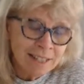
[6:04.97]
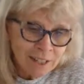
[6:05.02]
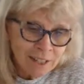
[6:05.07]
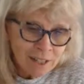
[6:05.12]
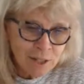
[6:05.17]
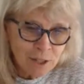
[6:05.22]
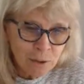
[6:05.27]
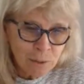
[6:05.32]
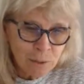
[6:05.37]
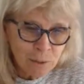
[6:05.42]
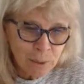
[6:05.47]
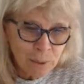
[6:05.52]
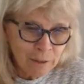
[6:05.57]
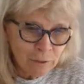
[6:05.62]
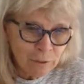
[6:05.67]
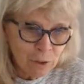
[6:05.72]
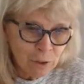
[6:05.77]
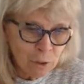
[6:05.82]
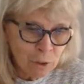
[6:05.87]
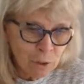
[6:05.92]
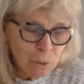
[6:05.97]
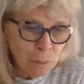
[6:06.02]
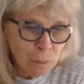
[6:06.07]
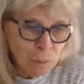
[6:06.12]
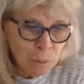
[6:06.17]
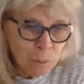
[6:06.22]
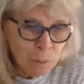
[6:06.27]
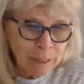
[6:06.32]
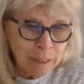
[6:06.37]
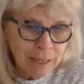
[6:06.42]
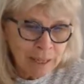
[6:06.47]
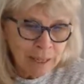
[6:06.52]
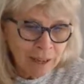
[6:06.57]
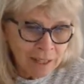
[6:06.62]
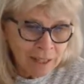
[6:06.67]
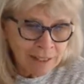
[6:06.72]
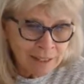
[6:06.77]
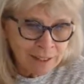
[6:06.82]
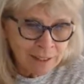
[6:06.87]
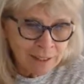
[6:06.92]
So if you would be
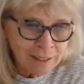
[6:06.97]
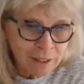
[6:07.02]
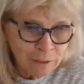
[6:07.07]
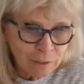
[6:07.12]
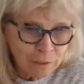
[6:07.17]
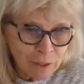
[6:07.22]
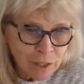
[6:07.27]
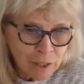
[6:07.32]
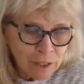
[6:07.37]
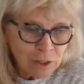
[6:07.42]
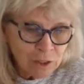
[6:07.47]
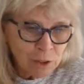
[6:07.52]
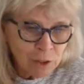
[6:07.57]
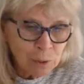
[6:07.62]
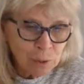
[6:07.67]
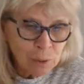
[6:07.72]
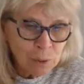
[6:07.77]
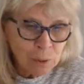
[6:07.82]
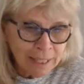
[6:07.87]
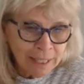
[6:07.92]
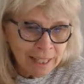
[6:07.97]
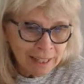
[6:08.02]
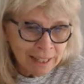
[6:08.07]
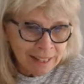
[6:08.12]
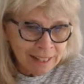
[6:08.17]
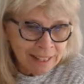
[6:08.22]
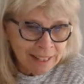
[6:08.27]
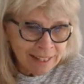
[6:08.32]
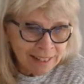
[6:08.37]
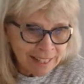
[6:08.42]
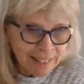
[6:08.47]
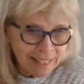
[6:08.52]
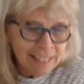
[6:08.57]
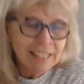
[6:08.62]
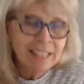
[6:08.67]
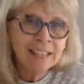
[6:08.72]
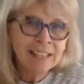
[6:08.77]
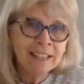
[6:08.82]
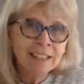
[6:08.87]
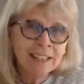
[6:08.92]
kind enough to click the
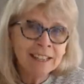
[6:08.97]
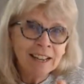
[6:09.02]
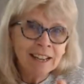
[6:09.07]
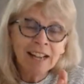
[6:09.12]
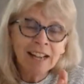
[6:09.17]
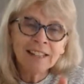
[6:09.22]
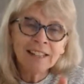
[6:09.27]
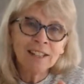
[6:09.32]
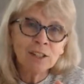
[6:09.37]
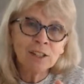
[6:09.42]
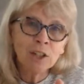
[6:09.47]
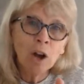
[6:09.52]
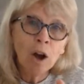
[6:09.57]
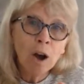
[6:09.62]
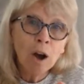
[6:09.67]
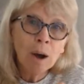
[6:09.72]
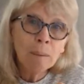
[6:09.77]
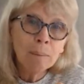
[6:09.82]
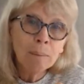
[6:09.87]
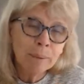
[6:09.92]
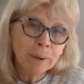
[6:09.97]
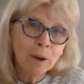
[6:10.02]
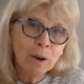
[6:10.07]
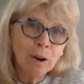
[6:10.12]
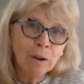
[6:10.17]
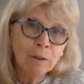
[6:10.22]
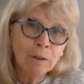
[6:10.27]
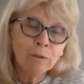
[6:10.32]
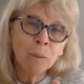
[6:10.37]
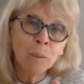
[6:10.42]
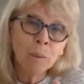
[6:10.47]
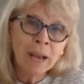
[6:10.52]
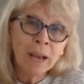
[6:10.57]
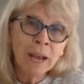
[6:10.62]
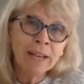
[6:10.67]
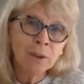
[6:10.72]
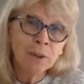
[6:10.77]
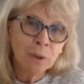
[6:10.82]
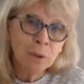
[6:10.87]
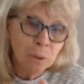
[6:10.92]
link at the top of where
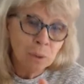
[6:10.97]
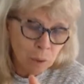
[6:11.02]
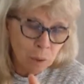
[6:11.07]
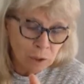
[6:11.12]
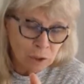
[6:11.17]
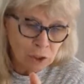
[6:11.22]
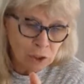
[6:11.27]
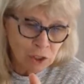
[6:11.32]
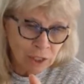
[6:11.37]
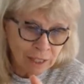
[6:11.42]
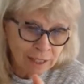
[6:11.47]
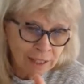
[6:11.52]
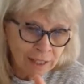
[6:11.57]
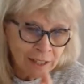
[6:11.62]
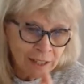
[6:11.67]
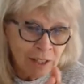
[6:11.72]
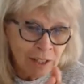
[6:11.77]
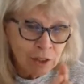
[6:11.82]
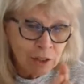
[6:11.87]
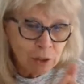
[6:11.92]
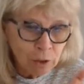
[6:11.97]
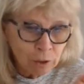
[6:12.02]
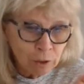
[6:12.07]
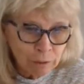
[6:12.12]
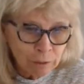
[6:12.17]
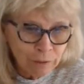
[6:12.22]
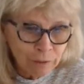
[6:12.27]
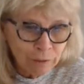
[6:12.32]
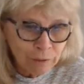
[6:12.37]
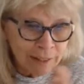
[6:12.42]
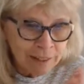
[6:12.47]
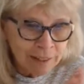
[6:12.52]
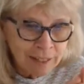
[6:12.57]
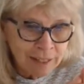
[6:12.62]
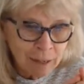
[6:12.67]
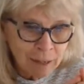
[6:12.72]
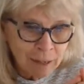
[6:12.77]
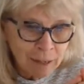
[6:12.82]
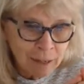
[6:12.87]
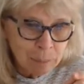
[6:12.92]
you're watching, you'll find that
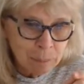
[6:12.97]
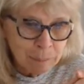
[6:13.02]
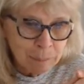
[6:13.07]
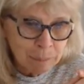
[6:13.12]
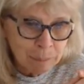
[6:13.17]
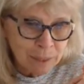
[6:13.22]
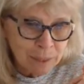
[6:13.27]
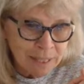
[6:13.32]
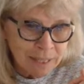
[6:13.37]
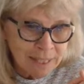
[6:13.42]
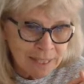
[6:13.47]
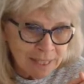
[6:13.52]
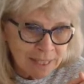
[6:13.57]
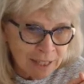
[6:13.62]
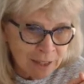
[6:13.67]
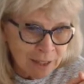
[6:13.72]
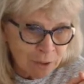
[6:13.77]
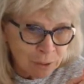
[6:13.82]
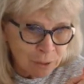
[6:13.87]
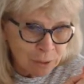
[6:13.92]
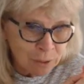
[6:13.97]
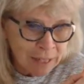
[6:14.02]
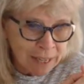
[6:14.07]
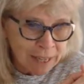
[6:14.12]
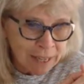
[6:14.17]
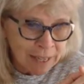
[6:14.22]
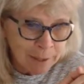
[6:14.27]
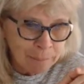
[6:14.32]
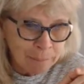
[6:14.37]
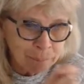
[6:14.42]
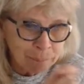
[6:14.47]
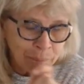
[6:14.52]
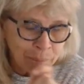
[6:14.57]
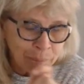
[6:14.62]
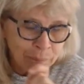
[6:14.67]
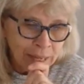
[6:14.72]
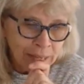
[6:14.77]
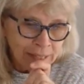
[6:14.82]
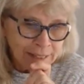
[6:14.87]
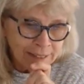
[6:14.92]
I'll be able to see your name.
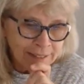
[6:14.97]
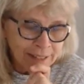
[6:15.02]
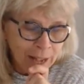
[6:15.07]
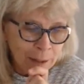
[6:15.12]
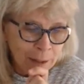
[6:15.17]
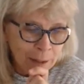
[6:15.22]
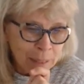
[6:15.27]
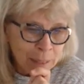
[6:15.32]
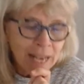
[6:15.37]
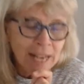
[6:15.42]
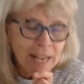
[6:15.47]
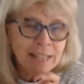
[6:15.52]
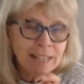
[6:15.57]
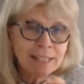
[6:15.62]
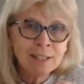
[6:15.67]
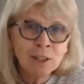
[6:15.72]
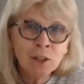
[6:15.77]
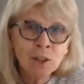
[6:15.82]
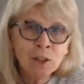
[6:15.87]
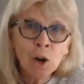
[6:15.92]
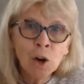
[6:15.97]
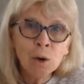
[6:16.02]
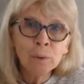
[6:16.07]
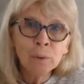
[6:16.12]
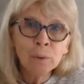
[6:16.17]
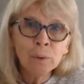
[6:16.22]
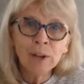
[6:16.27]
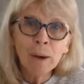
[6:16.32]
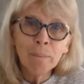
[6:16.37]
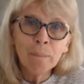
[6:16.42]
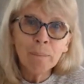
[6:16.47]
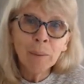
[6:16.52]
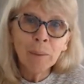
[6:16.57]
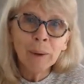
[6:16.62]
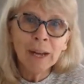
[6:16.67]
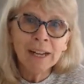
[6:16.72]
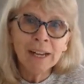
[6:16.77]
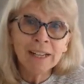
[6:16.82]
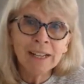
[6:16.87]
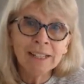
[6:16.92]
Tammy has no
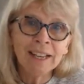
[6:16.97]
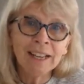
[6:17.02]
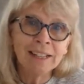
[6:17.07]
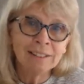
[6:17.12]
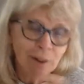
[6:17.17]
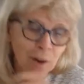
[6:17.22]
Tupperware yet.